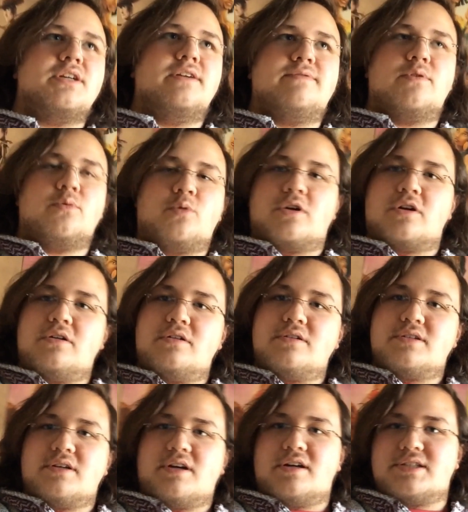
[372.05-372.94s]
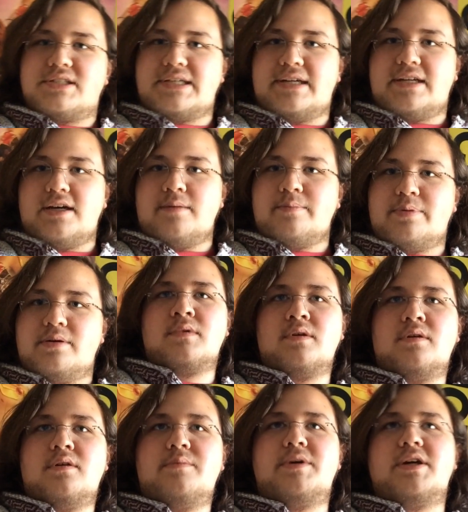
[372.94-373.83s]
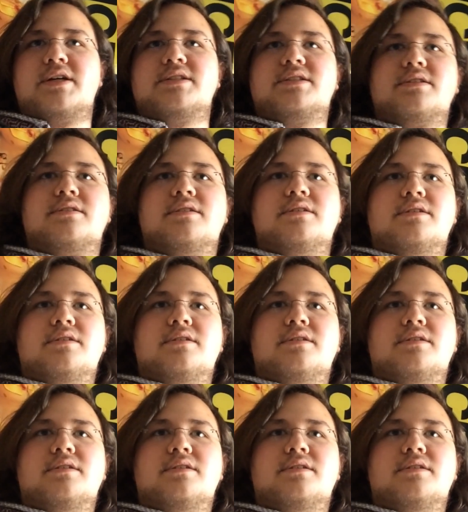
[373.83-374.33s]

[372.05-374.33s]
of the world are set up, because